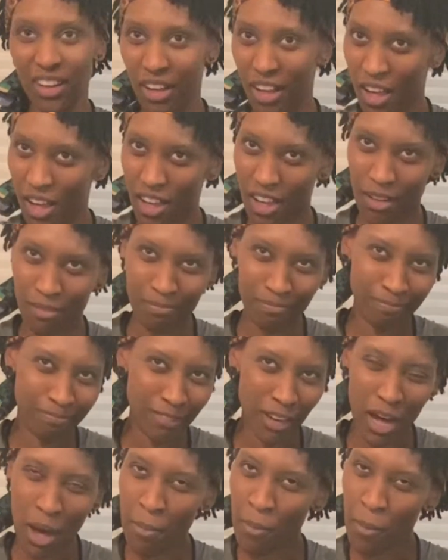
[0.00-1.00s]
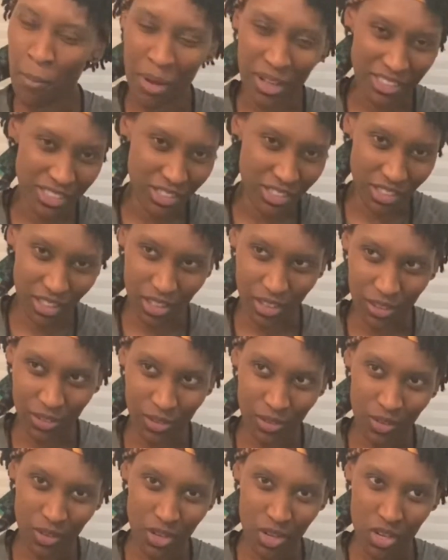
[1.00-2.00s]
A couple months
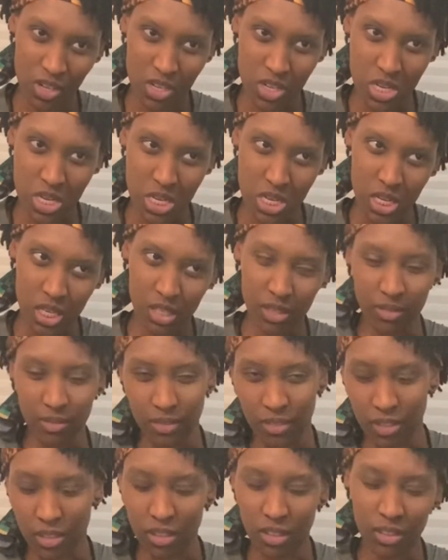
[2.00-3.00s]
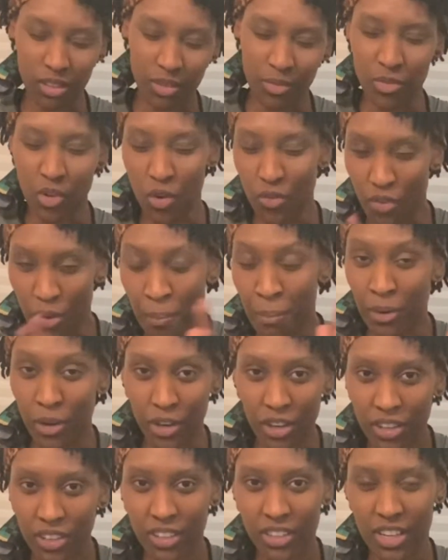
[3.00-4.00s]
ago,
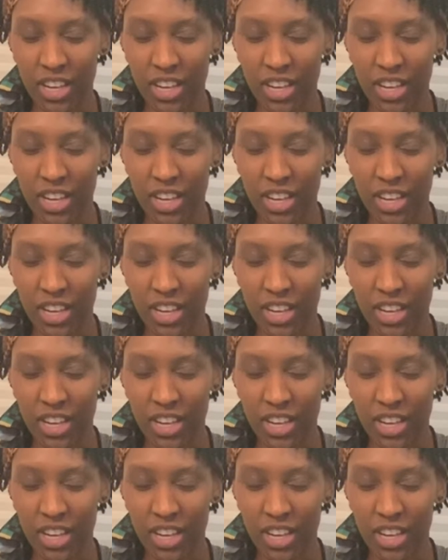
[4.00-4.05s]
November